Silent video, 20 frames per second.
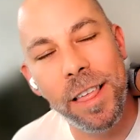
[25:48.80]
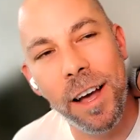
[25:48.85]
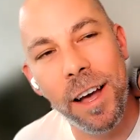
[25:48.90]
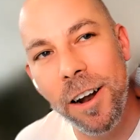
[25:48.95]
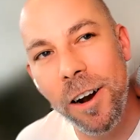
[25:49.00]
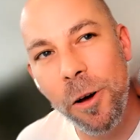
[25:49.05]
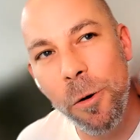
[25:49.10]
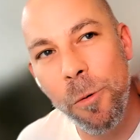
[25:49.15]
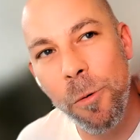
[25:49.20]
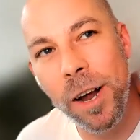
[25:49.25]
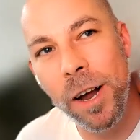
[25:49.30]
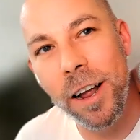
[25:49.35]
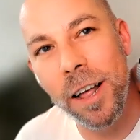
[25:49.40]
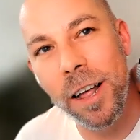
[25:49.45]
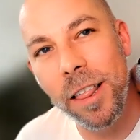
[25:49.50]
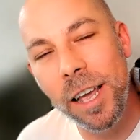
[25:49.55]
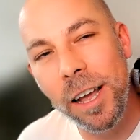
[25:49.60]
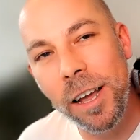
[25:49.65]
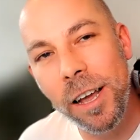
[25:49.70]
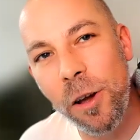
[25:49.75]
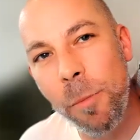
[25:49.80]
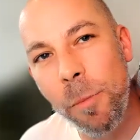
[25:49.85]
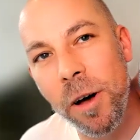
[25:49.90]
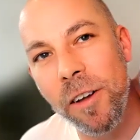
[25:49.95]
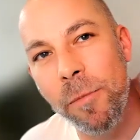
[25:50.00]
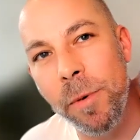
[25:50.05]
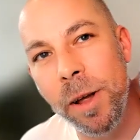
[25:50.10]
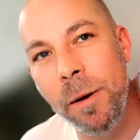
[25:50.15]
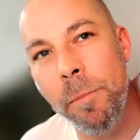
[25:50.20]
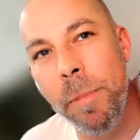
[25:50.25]
I don't know, I think you might
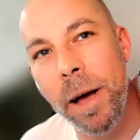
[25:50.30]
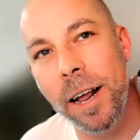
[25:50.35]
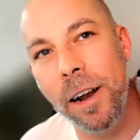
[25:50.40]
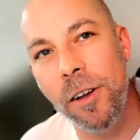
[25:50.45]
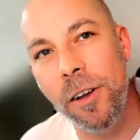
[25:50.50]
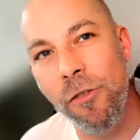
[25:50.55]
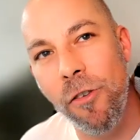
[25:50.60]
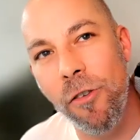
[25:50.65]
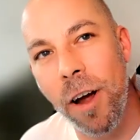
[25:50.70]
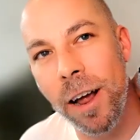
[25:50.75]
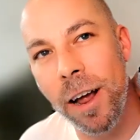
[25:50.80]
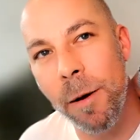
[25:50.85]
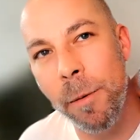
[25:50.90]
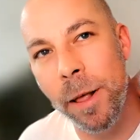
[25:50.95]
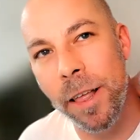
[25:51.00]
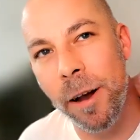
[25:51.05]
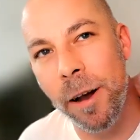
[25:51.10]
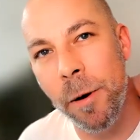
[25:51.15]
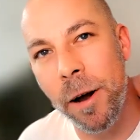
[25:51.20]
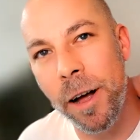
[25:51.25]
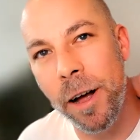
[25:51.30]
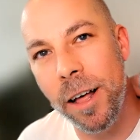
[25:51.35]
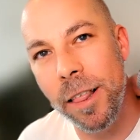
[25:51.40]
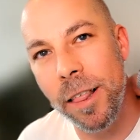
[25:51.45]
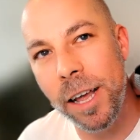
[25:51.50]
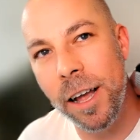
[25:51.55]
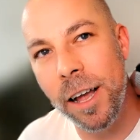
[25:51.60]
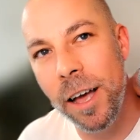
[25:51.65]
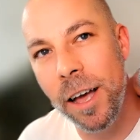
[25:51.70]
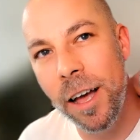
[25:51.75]
have been back in Australia by then, right? I
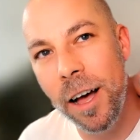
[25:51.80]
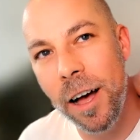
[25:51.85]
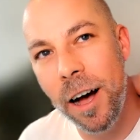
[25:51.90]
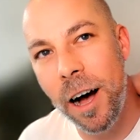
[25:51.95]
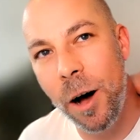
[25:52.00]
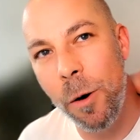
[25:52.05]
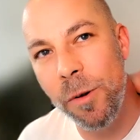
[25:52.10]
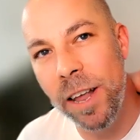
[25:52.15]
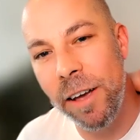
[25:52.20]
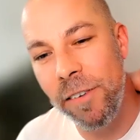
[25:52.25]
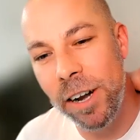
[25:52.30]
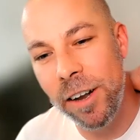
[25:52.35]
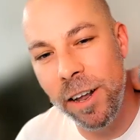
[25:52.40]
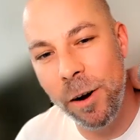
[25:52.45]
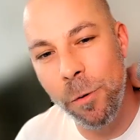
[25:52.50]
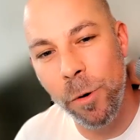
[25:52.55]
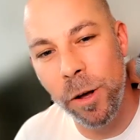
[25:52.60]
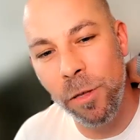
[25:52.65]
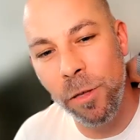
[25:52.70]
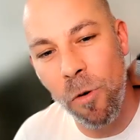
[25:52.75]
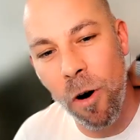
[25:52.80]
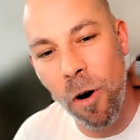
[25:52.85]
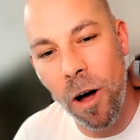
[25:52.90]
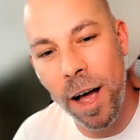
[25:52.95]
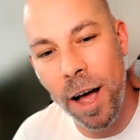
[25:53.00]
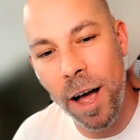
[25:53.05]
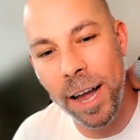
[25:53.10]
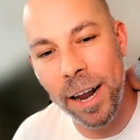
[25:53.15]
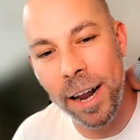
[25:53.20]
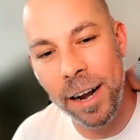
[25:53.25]
think I was having dinner with
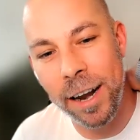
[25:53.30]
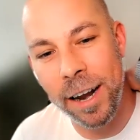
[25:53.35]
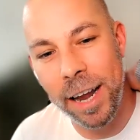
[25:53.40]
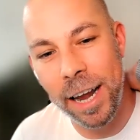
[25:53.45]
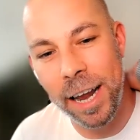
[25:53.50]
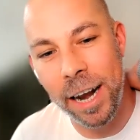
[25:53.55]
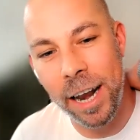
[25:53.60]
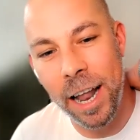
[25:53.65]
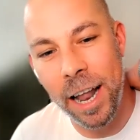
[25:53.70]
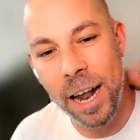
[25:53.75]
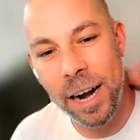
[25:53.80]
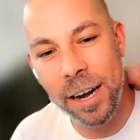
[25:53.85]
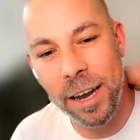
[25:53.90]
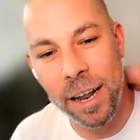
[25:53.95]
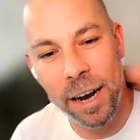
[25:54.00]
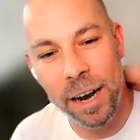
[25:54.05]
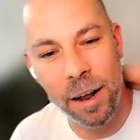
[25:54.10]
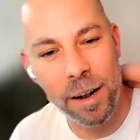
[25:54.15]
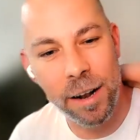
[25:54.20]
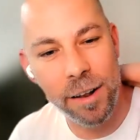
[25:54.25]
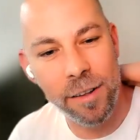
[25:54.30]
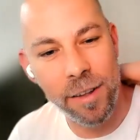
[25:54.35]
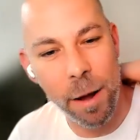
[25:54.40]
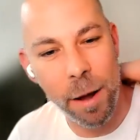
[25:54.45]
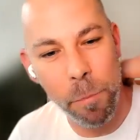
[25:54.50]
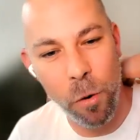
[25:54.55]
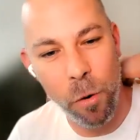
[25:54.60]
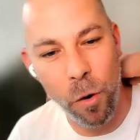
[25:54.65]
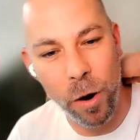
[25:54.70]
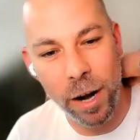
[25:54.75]
Ryan in London at
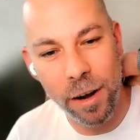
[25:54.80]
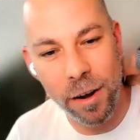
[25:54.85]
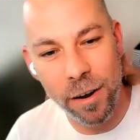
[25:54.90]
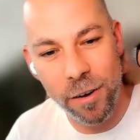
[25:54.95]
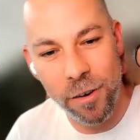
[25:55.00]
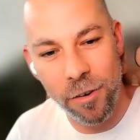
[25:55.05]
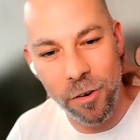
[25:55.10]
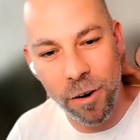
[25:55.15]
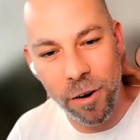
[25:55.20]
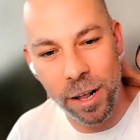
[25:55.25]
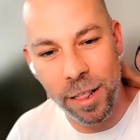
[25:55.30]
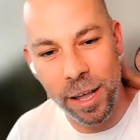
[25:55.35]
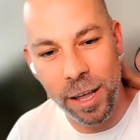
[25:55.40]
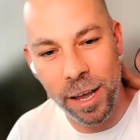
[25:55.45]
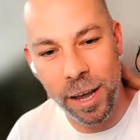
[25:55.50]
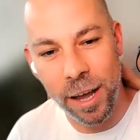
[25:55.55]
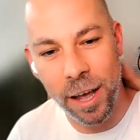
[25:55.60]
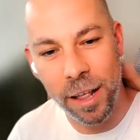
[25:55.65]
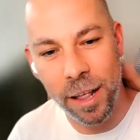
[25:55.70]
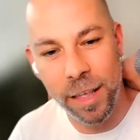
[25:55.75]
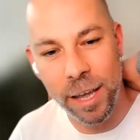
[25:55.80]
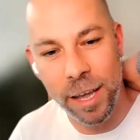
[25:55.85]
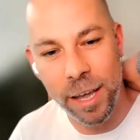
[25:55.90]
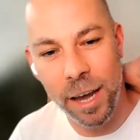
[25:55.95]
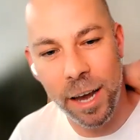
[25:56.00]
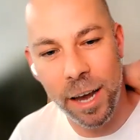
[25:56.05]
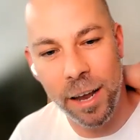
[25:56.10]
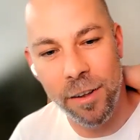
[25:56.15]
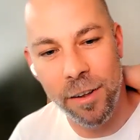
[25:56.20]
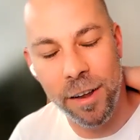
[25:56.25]
some point during the
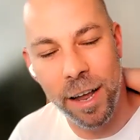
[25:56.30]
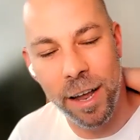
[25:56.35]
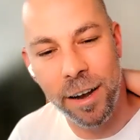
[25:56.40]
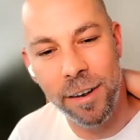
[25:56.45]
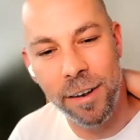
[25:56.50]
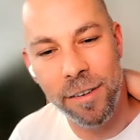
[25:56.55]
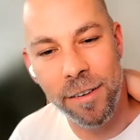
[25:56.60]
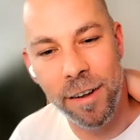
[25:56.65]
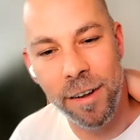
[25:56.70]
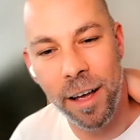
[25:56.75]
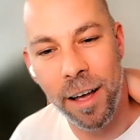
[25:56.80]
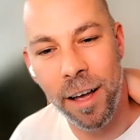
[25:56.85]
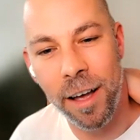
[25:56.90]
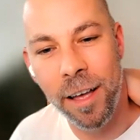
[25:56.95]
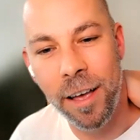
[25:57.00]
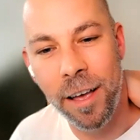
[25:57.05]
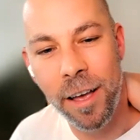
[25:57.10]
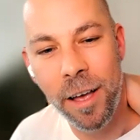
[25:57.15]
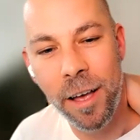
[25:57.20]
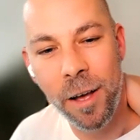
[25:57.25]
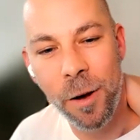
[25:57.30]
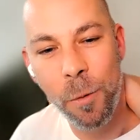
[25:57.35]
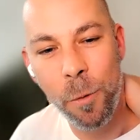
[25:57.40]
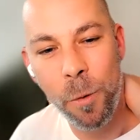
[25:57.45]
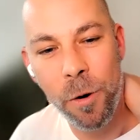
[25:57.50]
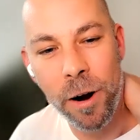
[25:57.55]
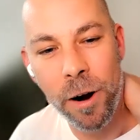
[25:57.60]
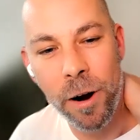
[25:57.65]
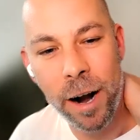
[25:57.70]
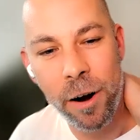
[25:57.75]
years, and
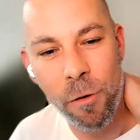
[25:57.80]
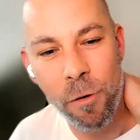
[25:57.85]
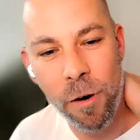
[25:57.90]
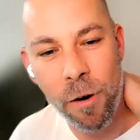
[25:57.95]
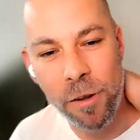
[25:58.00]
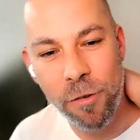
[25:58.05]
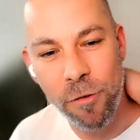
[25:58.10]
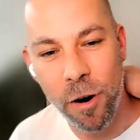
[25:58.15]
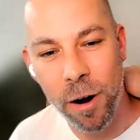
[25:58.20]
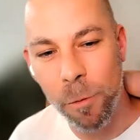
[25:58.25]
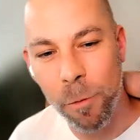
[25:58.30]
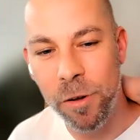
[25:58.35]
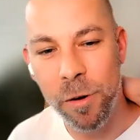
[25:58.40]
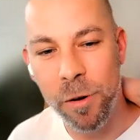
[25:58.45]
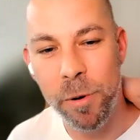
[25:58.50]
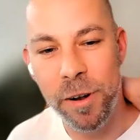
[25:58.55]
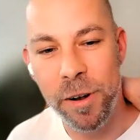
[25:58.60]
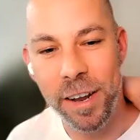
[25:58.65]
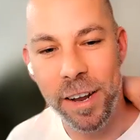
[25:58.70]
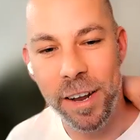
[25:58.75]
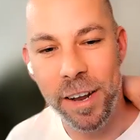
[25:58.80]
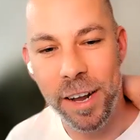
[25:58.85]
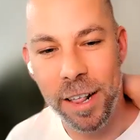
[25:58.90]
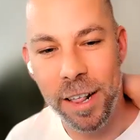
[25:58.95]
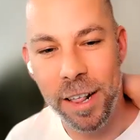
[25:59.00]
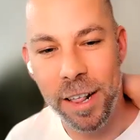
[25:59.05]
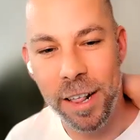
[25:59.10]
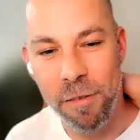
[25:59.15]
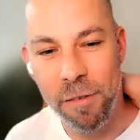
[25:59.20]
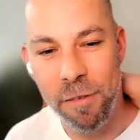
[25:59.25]
we were at a restaurant. It wasn't
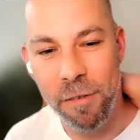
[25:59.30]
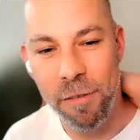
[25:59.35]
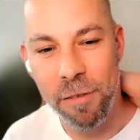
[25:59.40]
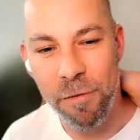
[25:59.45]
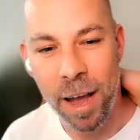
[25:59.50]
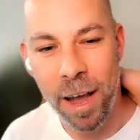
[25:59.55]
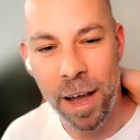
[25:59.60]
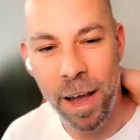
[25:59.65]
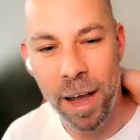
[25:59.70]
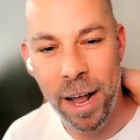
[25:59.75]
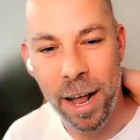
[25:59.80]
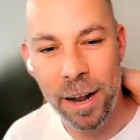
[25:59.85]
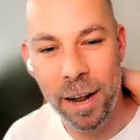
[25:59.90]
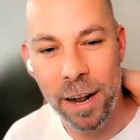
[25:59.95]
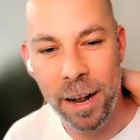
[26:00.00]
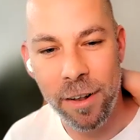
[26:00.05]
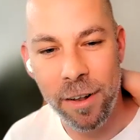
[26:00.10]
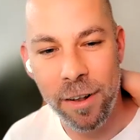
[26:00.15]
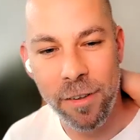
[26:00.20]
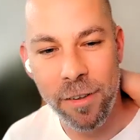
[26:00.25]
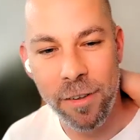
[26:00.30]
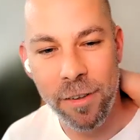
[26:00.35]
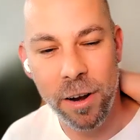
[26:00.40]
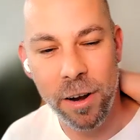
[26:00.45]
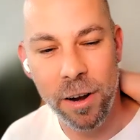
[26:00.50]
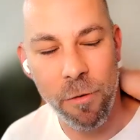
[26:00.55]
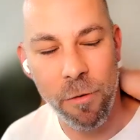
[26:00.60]
particularly fancy